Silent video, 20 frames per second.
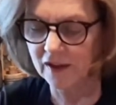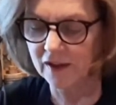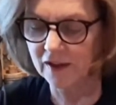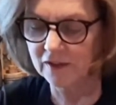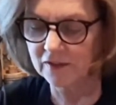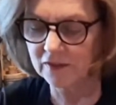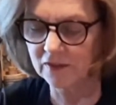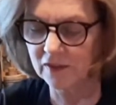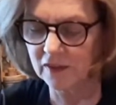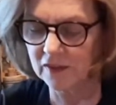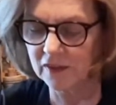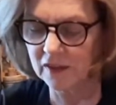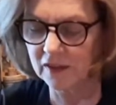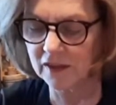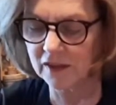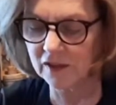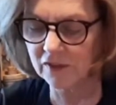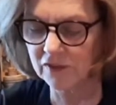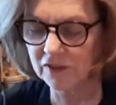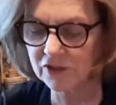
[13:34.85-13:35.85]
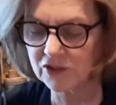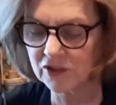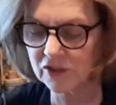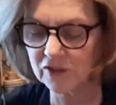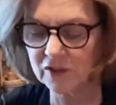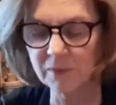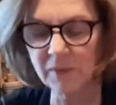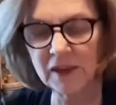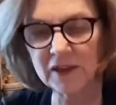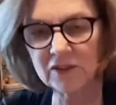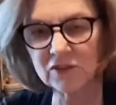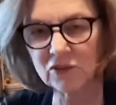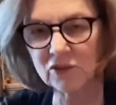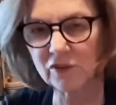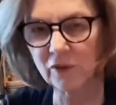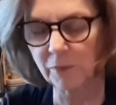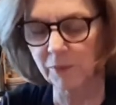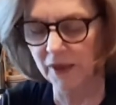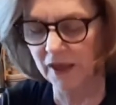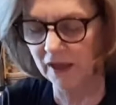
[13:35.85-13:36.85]
so that they give each other, they make sort of
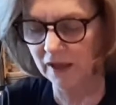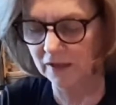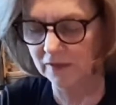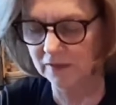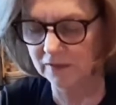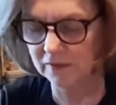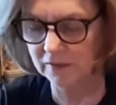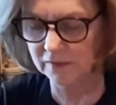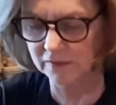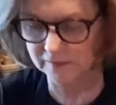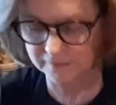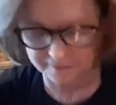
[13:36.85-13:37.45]
a paste.